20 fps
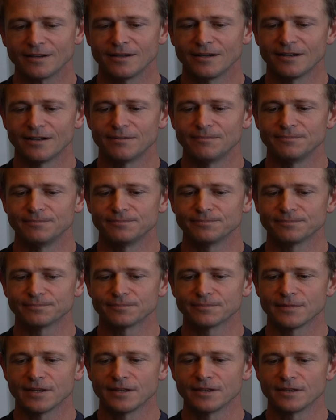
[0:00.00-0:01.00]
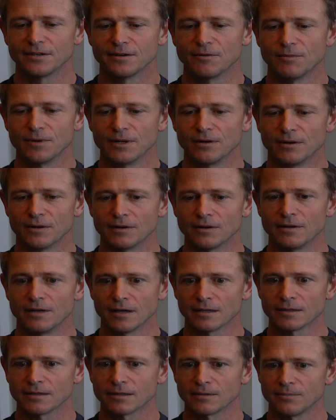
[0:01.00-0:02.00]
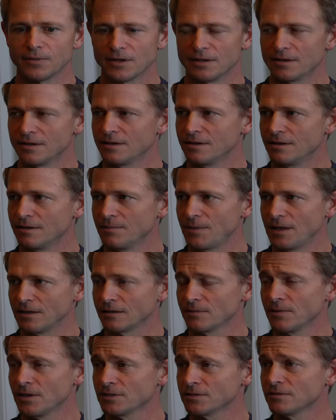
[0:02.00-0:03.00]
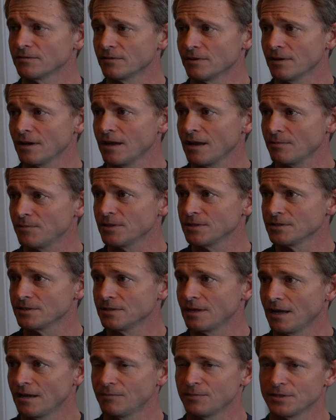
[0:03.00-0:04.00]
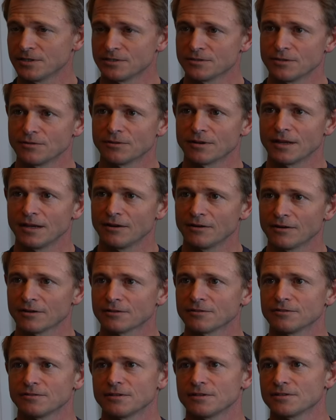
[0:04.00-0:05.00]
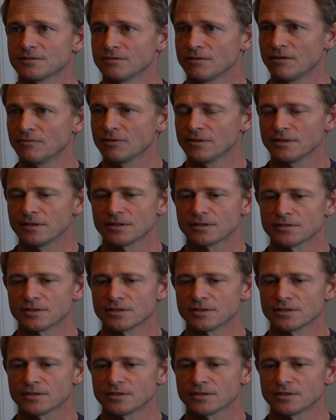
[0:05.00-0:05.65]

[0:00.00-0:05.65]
um, that you know we are nothing but an amalgamation of our habits, and habits sow character, they sow everything.